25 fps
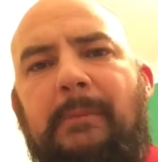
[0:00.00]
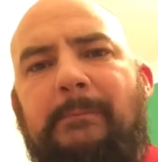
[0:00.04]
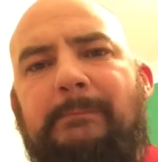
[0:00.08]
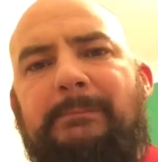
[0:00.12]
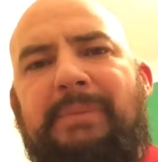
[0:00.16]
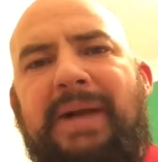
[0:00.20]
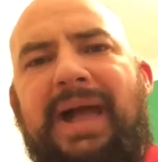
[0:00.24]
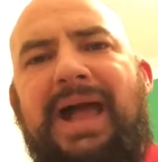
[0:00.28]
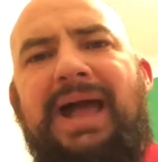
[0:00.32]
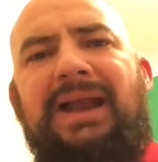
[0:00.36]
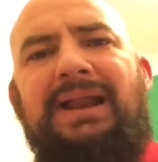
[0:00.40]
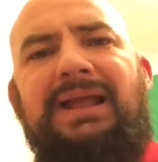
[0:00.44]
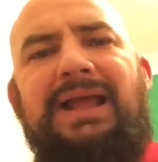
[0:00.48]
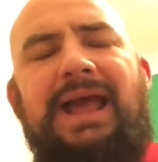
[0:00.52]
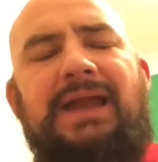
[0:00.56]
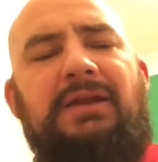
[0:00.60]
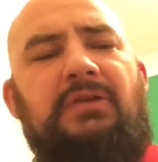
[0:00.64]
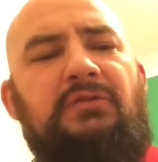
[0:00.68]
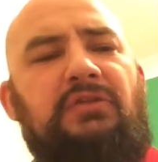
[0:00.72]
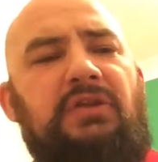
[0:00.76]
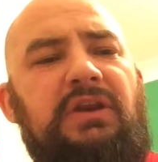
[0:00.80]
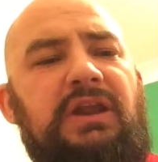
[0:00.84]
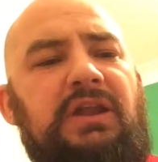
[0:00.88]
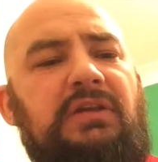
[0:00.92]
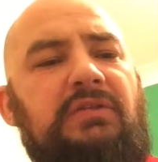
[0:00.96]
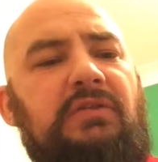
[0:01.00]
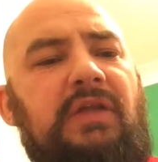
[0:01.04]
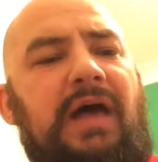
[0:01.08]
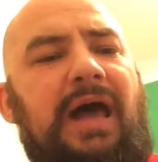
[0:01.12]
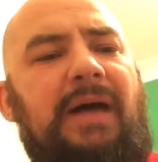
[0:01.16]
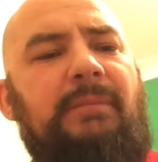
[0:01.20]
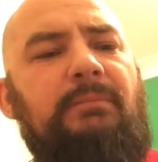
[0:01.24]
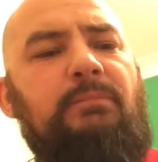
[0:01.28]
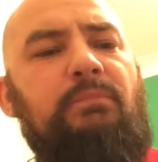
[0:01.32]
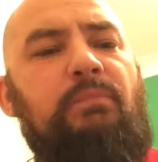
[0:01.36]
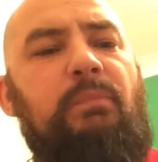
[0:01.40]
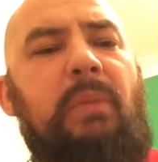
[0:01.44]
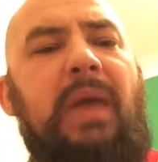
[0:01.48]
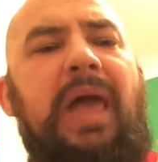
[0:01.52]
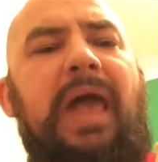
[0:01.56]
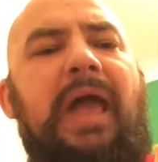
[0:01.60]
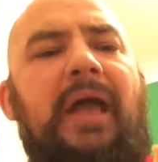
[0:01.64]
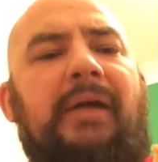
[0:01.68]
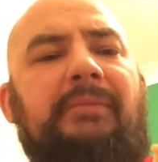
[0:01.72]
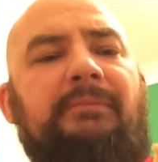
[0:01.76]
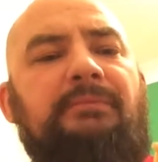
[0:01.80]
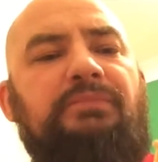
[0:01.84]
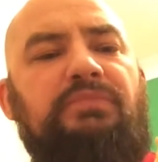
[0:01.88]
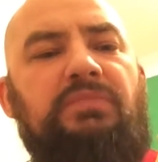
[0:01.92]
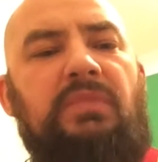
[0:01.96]
Barely anything in that.
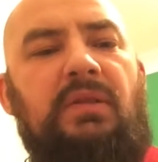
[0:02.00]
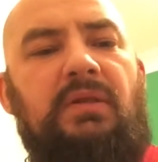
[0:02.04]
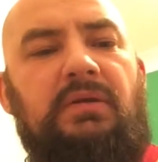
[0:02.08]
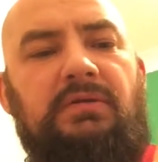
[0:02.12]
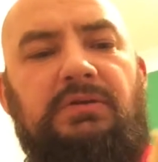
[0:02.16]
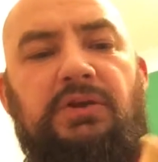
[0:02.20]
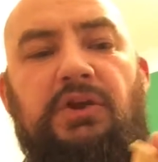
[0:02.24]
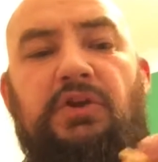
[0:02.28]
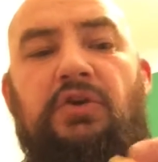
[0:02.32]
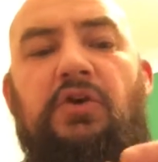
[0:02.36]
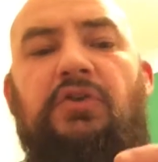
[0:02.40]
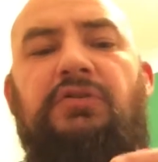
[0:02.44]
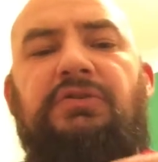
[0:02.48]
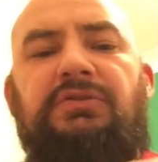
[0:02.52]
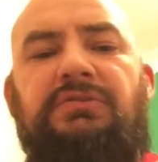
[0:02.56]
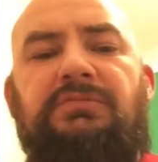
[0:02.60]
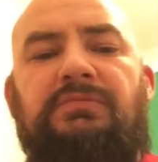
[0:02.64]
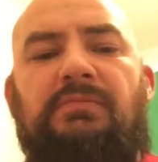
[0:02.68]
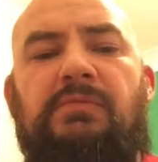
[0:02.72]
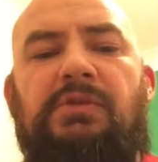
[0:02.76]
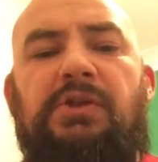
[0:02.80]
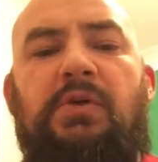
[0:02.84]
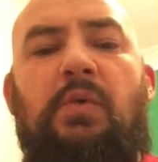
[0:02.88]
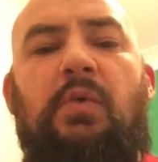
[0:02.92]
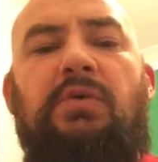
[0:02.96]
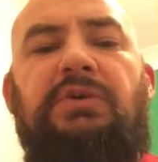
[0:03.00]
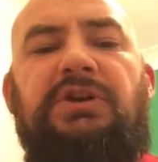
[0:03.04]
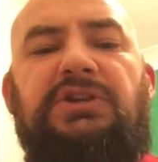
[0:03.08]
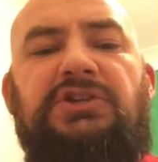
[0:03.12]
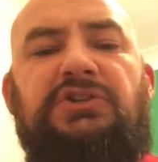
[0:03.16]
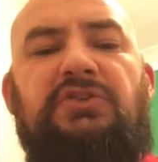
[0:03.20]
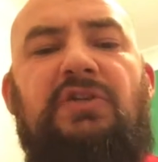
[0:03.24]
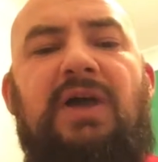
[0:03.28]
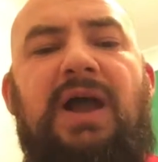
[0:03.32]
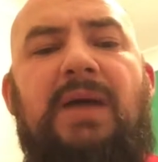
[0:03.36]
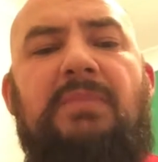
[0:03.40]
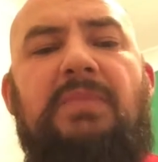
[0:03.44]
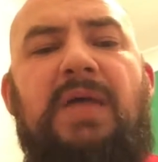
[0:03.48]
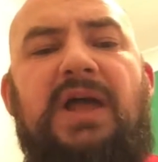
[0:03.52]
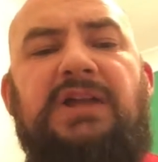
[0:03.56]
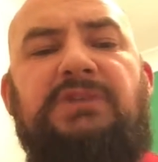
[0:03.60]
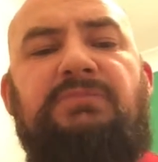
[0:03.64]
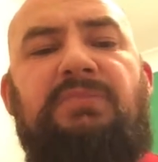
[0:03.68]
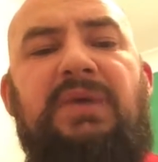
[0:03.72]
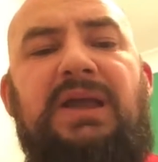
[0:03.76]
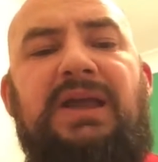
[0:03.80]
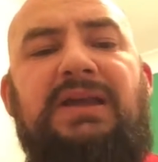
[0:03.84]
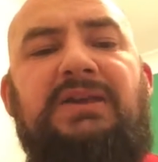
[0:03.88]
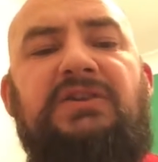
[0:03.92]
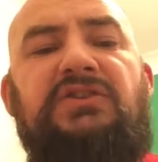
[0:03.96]
Bet you couldn't you wouldn't describe that
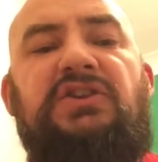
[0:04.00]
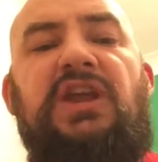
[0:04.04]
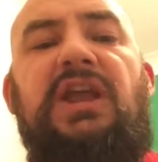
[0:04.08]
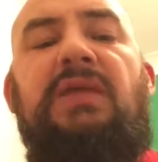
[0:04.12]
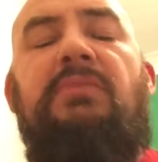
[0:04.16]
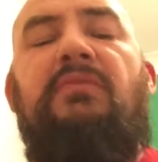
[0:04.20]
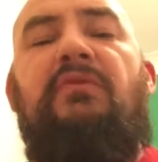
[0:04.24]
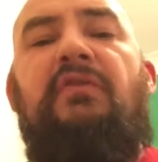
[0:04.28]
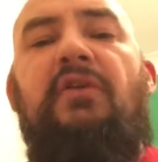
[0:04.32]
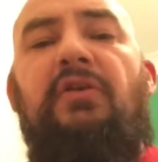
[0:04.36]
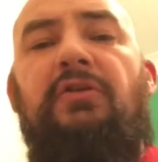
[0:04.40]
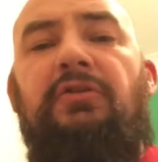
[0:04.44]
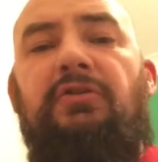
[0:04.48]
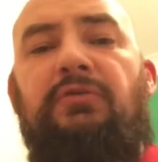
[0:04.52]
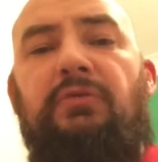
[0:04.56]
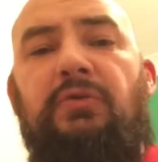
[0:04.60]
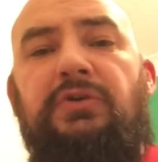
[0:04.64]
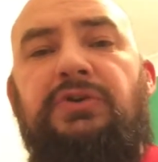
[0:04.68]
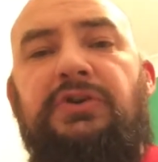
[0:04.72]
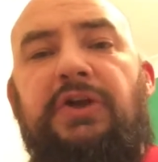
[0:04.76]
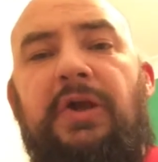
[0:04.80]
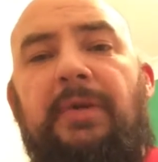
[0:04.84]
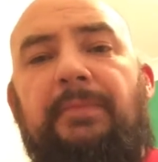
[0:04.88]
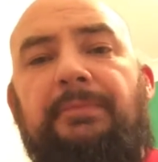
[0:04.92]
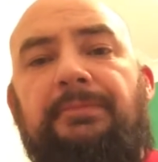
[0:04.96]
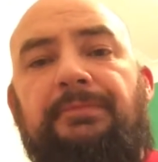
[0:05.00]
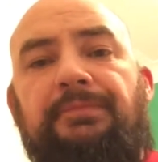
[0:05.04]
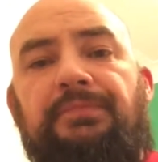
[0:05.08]
as being deep filled, would you?